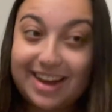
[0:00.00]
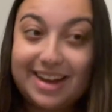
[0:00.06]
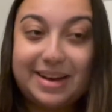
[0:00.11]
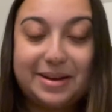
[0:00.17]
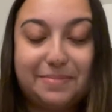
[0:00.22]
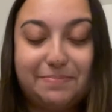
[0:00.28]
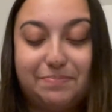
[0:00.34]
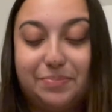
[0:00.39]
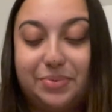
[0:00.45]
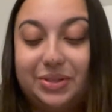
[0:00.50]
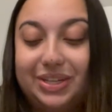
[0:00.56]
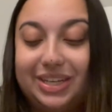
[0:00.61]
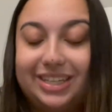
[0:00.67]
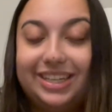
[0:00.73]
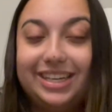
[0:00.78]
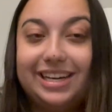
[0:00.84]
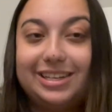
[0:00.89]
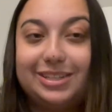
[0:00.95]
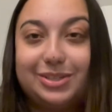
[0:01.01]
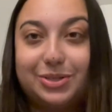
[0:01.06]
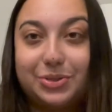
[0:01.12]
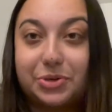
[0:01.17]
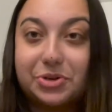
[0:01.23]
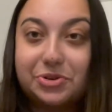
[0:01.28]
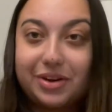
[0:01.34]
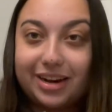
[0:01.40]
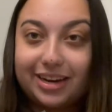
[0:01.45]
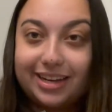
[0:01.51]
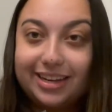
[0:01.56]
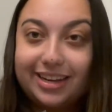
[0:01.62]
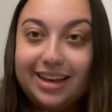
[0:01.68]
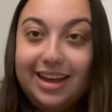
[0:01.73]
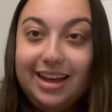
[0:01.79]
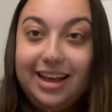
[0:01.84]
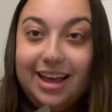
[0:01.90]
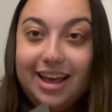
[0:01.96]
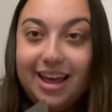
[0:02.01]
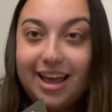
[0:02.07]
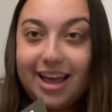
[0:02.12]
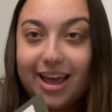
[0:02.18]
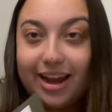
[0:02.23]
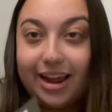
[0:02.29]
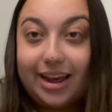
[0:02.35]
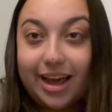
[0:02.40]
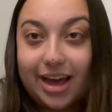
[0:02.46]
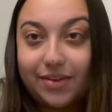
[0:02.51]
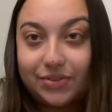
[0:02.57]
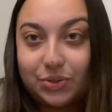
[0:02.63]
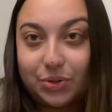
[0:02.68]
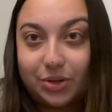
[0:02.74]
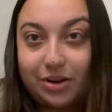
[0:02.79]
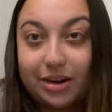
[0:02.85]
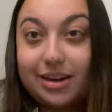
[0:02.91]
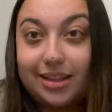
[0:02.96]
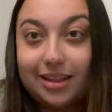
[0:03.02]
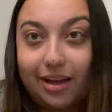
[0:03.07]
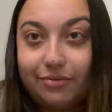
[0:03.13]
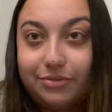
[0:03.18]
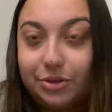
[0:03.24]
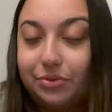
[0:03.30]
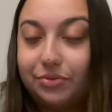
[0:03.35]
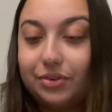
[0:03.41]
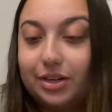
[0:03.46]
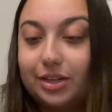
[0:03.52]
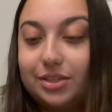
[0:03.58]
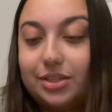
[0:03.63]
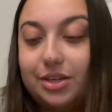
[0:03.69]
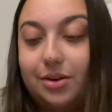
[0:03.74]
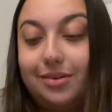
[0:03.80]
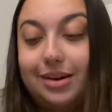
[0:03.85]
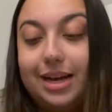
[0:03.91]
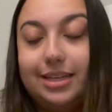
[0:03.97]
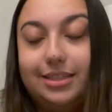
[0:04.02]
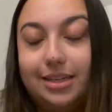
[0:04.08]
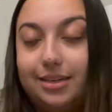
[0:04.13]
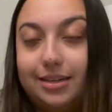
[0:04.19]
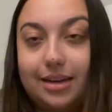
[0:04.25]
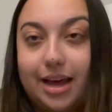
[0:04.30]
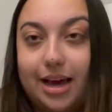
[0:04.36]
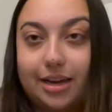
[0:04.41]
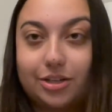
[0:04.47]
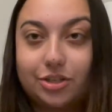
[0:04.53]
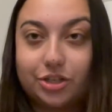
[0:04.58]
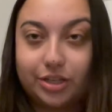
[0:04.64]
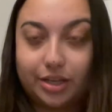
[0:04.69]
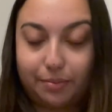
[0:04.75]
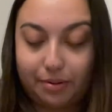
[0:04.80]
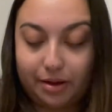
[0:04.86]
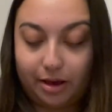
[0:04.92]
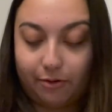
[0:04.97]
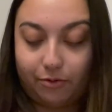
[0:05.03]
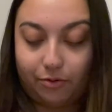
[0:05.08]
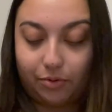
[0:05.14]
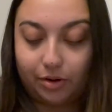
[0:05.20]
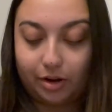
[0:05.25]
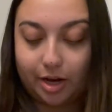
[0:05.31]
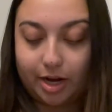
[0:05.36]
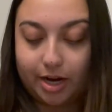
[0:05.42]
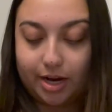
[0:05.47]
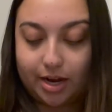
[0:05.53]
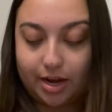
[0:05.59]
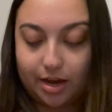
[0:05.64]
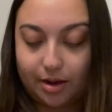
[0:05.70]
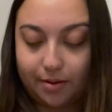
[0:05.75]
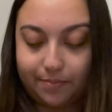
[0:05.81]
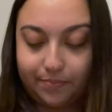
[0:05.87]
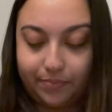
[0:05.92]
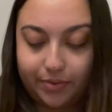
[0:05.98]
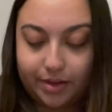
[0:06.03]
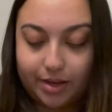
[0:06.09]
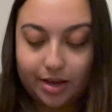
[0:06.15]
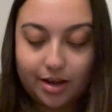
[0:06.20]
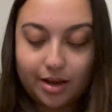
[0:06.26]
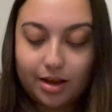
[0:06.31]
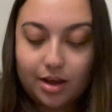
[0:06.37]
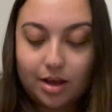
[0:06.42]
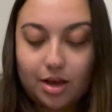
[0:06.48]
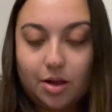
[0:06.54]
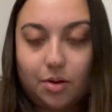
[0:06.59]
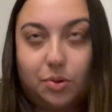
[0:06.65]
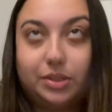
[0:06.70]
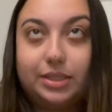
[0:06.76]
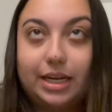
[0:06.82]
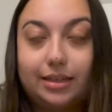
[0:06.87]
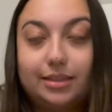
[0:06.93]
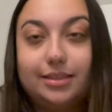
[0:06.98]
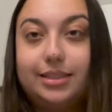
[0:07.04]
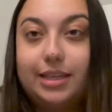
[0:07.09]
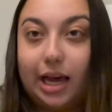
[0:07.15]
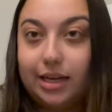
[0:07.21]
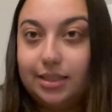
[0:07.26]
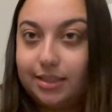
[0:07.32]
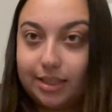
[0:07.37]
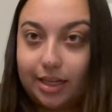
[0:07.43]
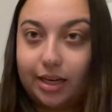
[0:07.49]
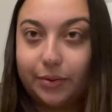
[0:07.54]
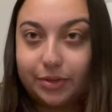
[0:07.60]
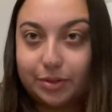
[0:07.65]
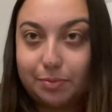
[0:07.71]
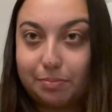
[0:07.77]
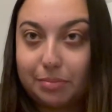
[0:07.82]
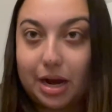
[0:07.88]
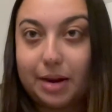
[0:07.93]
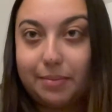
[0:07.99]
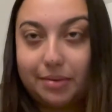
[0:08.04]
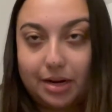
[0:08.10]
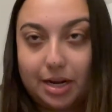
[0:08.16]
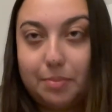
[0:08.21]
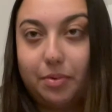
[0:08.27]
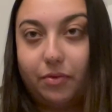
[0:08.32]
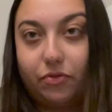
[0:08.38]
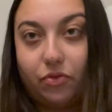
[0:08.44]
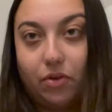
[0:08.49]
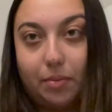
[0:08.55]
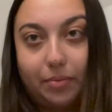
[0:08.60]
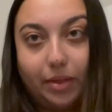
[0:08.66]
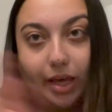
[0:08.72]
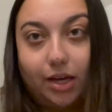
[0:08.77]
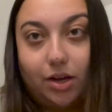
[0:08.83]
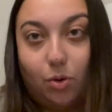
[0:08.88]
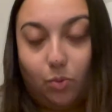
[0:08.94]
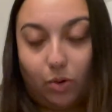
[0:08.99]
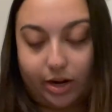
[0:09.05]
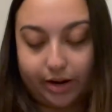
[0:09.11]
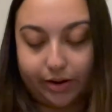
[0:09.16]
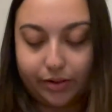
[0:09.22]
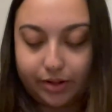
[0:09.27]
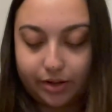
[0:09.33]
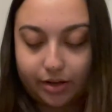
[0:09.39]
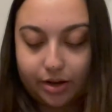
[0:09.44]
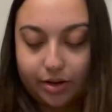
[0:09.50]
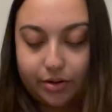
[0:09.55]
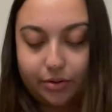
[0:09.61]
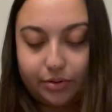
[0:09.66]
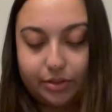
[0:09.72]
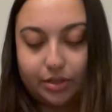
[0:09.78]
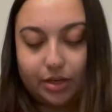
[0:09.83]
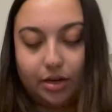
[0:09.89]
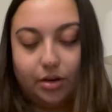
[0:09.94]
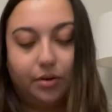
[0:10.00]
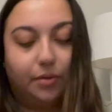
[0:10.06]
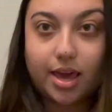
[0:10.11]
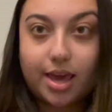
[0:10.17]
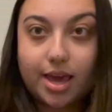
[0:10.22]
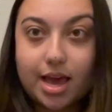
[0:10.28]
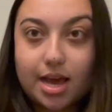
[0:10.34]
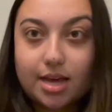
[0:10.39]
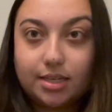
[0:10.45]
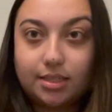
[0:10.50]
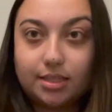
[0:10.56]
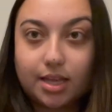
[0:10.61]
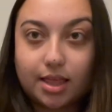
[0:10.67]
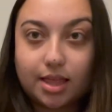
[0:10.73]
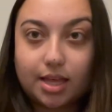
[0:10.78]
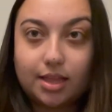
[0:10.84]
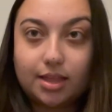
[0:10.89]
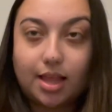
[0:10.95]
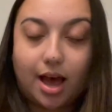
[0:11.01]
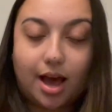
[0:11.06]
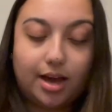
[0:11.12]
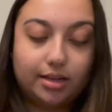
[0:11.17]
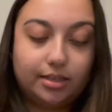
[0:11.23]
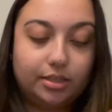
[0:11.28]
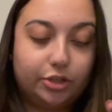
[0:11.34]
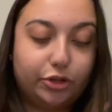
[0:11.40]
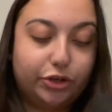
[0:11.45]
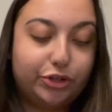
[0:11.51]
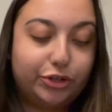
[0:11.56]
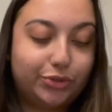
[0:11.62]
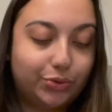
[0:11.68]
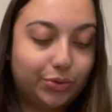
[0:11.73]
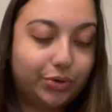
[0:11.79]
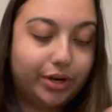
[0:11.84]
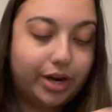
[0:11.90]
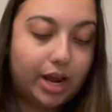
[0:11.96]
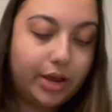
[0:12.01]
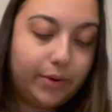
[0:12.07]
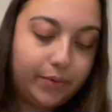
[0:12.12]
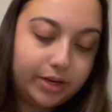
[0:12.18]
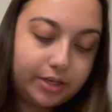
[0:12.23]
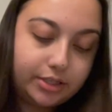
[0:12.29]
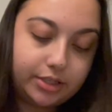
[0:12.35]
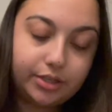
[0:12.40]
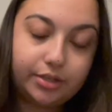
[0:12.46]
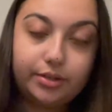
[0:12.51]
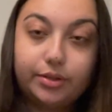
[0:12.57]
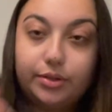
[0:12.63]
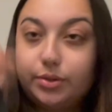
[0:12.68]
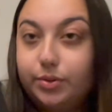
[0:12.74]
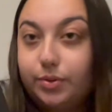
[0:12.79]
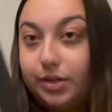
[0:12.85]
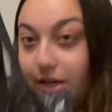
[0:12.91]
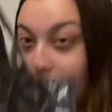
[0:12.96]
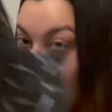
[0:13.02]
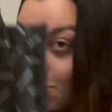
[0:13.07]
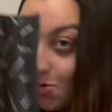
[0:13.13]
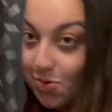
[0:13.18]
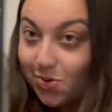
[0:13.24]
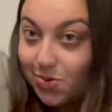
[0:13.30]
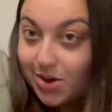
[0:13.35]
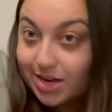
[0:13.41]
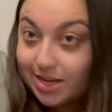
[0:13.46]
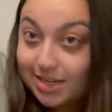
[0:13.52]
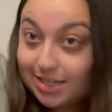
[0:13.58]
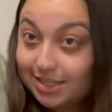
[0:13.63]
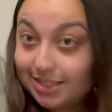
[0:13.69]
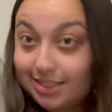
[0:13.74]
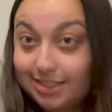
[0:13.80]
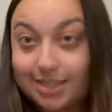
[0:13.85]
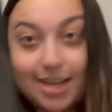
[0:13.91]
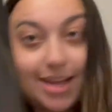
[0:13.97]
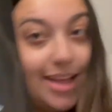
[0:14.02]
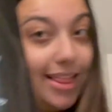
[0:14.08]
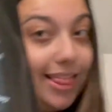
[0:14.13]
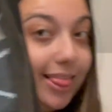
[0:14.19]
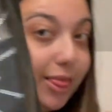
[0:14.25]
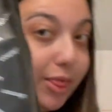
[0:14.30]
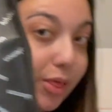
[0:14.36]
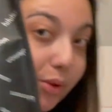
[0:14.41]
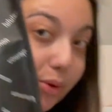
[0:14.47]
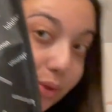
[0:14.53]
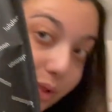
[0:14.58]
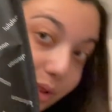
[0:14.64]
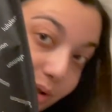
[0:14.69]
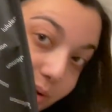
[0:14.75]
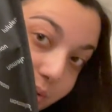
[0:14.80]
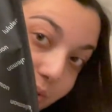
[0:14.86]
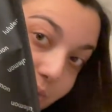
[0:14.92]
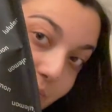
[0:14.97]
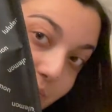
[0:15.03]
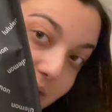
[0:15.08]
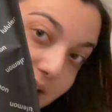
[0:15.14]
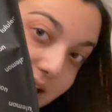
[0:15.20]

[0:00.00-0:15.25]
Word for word: um, but luckily I had store credit and I have store credit left over, so I didn't actually pay for it. Um, well, technically I did. It was my money, but from like a while ago, so. And the last store I went to was Lulu.